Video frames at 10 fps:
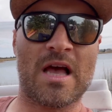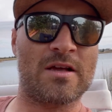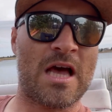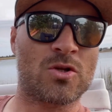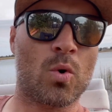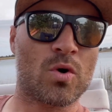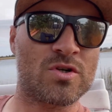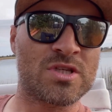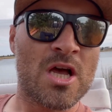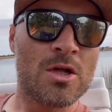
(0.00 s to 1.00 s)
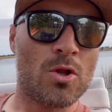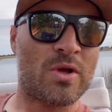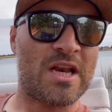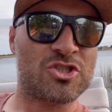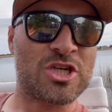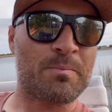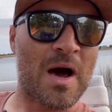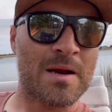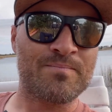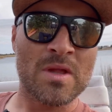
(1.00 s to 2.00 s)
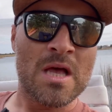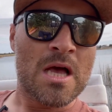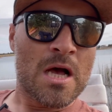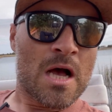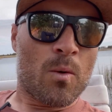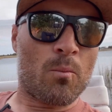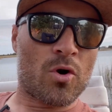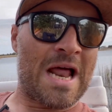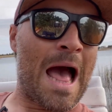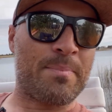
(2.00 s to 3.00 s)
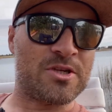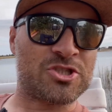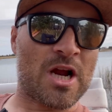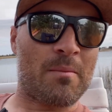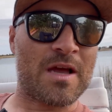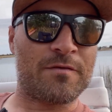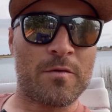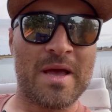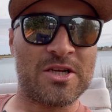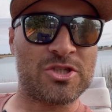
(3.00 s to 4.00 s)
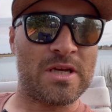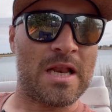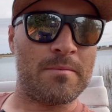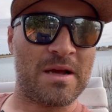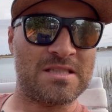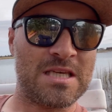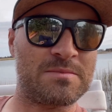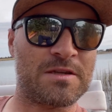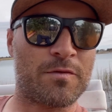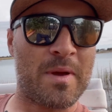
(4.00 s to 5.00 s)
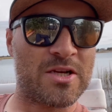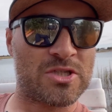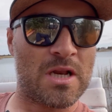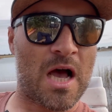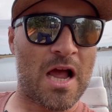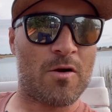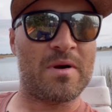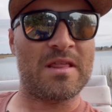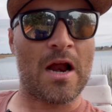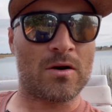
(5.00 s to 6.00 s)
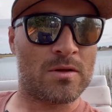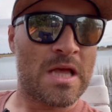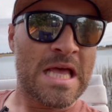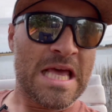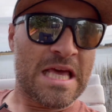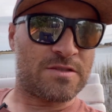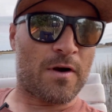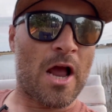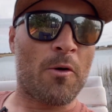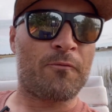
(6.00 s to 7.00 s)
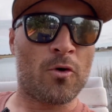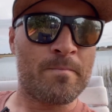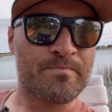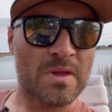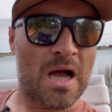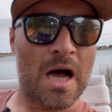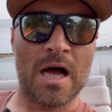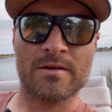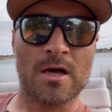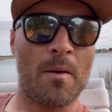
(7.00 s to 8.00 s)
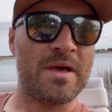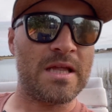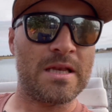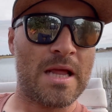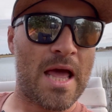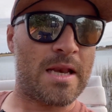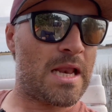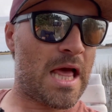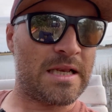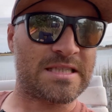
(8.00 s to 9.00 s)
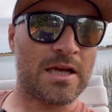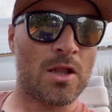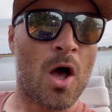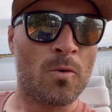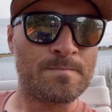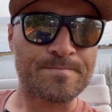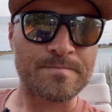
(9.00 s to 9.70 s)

Headquarters located in Shipbottom. More than happy to share my information and my team's information. Everybody there is very helpful. Come in and say hello.